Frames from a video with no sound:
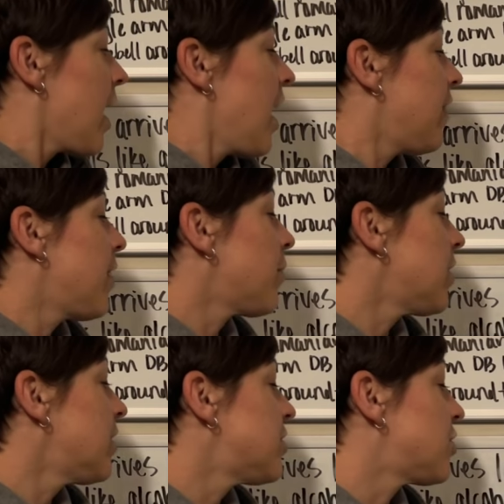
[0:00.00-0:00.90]
And then we're
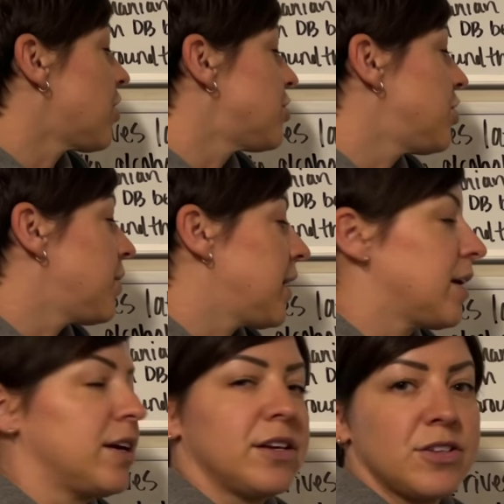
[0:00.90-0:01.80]
gonna start
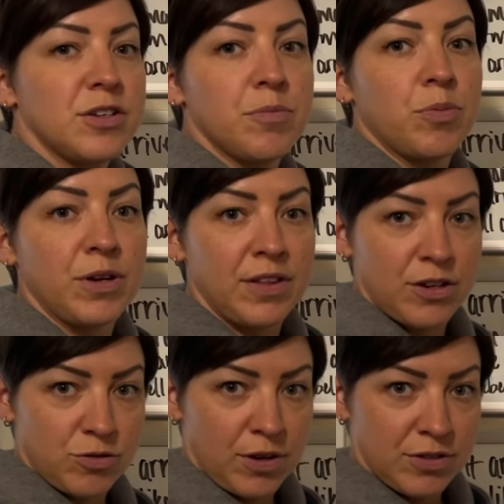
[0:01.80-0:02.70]
doing some
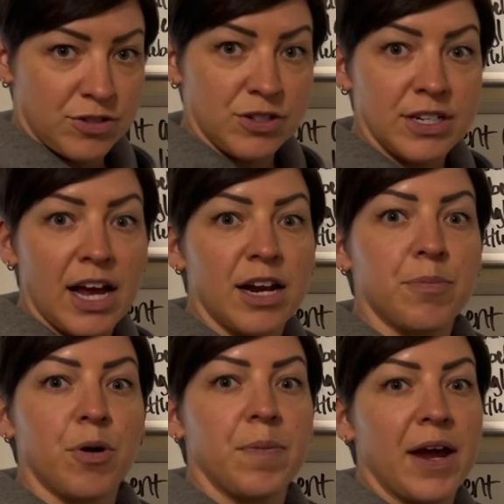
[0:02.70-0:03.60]
breathing drills just to kind of
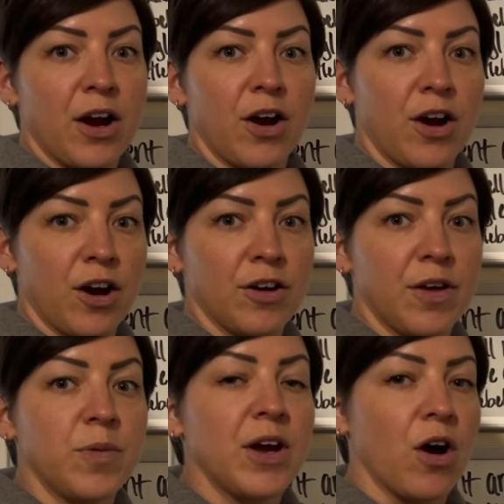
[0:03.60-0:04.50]
prepare her
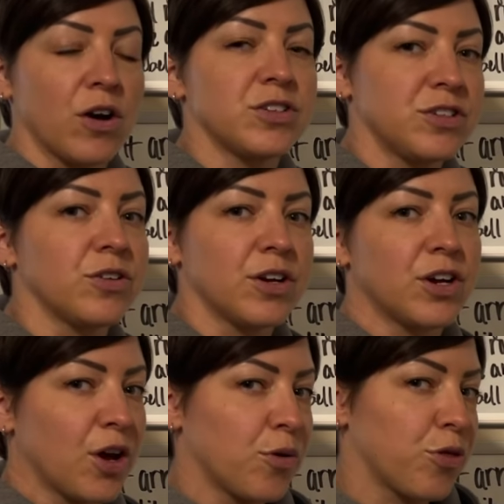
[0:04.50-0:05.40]
that we are still gonna
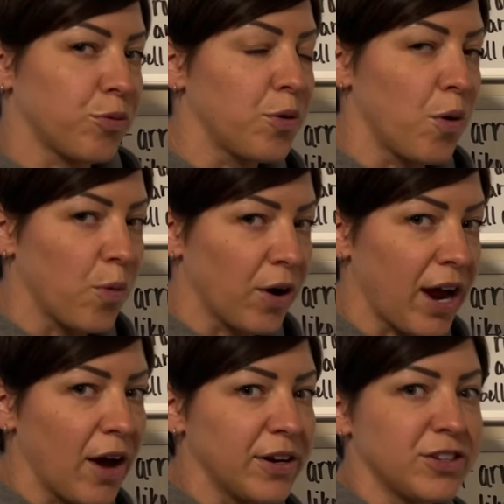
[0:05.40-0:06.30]
go through a
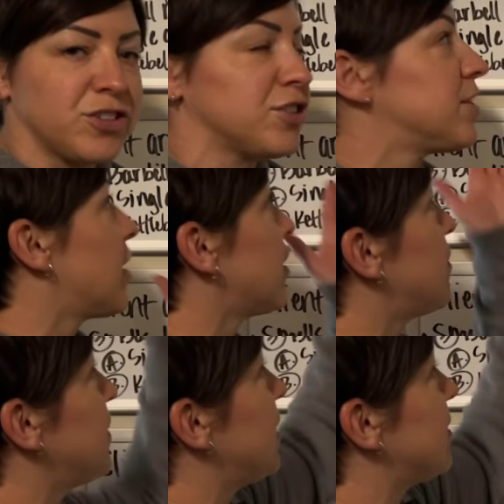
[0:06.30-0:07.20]
workout. It's just not gonna
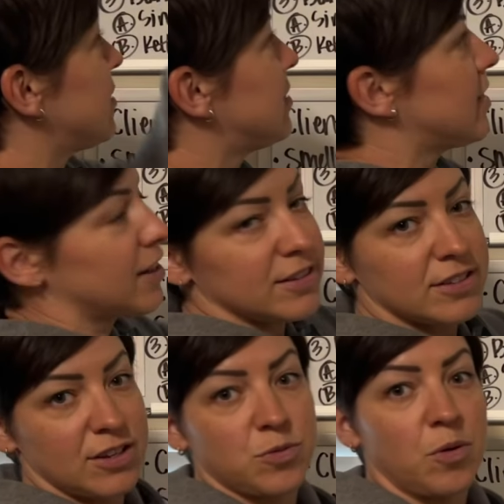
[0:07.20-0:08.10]
be as intense
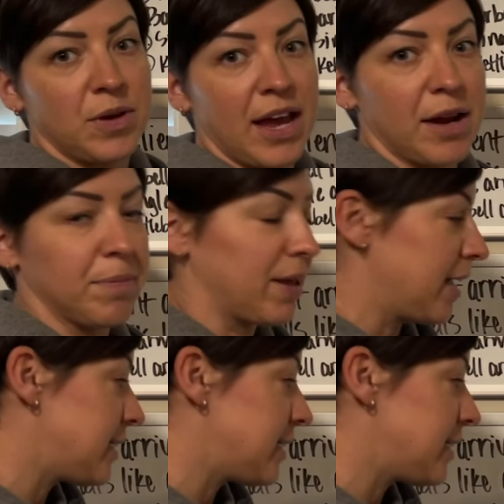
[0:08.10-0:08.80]
as what we had planned